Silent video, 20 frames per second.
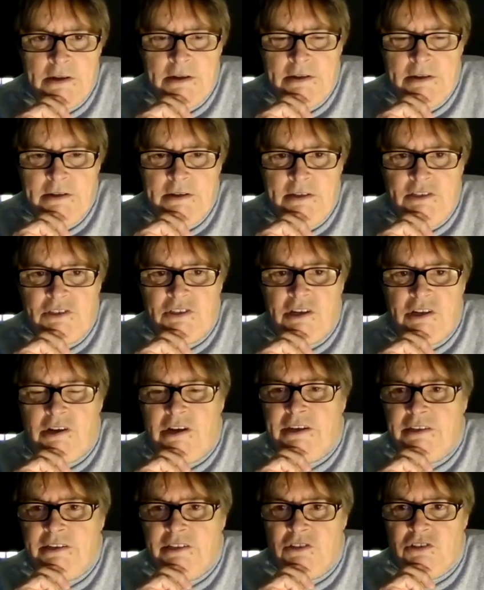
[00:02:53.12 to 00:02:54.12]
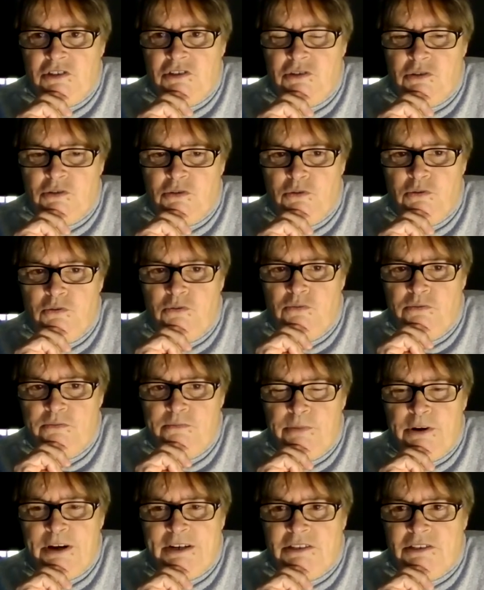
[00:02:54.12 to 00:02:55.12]
insight into
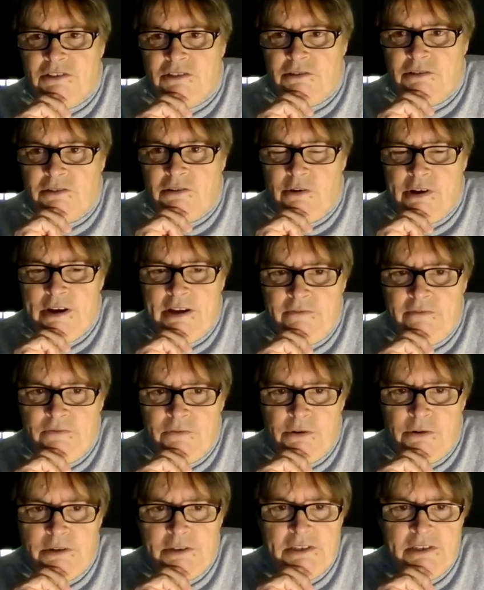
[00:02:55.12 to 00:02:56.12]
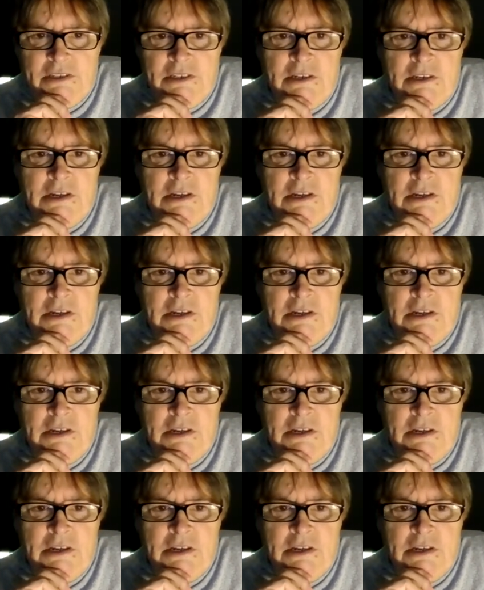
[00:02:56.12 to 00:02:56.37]
practice on the ground for us.